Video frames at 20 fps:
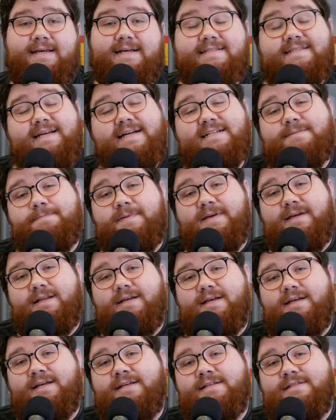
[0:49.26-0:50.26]
Site speed
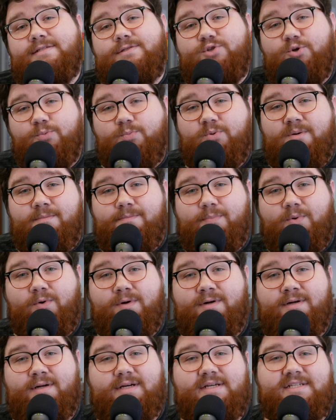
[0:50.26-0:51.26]
is super
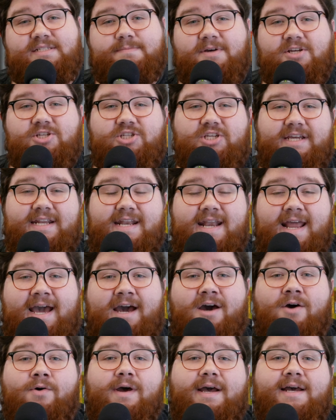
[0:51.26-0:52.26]
important, especially
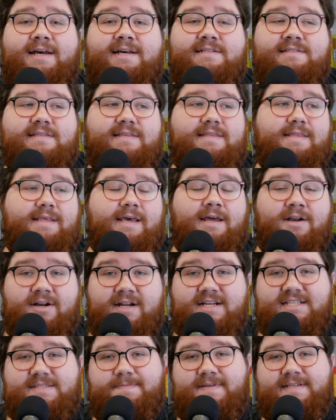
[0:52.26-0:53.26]
now as
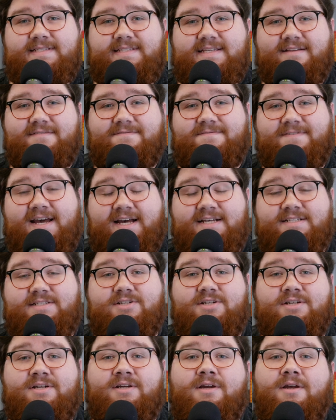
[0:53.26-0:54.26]
internet speeds get
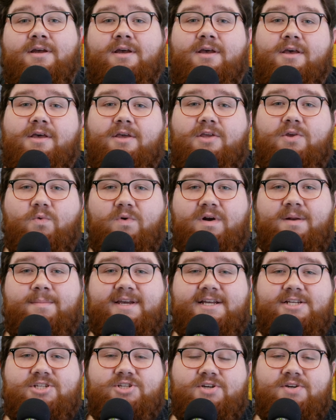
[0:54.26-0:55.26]
faster. You want to
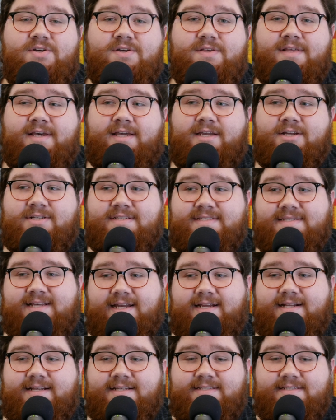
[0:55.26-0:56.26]
make sure that your
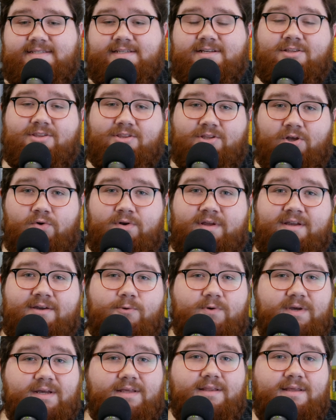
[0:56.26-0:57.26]
site is still loading
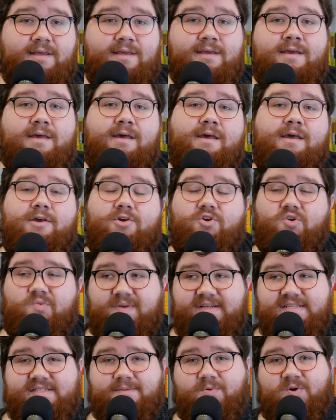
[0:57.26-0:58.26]
quickly. You'd
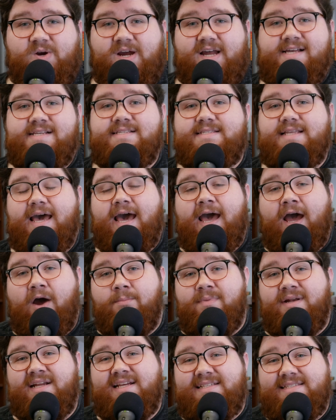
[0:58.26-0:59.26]
be surprised how
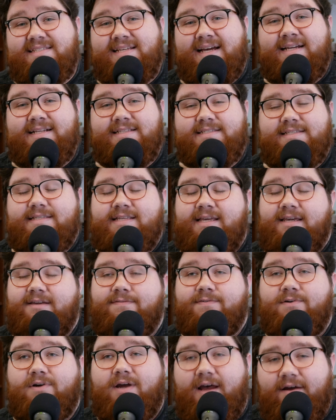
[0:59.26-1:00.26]
many sites take
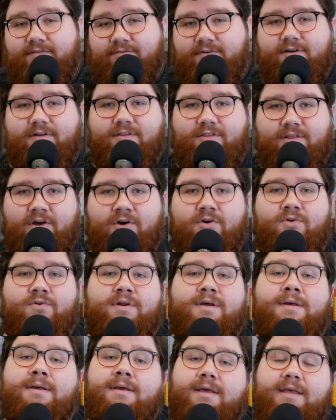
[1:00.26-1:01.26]
forever to
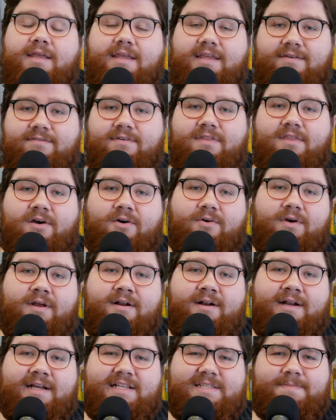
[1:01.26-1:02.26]
load, even though
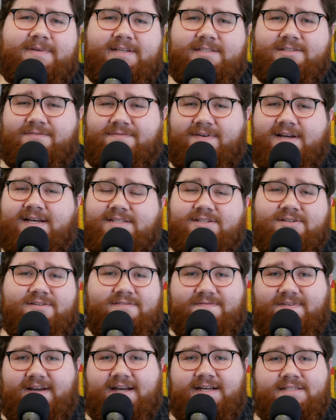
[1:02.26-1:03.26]
internet speeds are faster
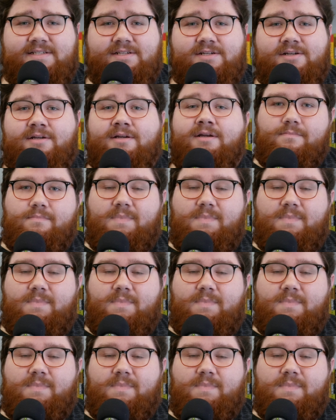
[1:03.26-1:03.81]
and faster.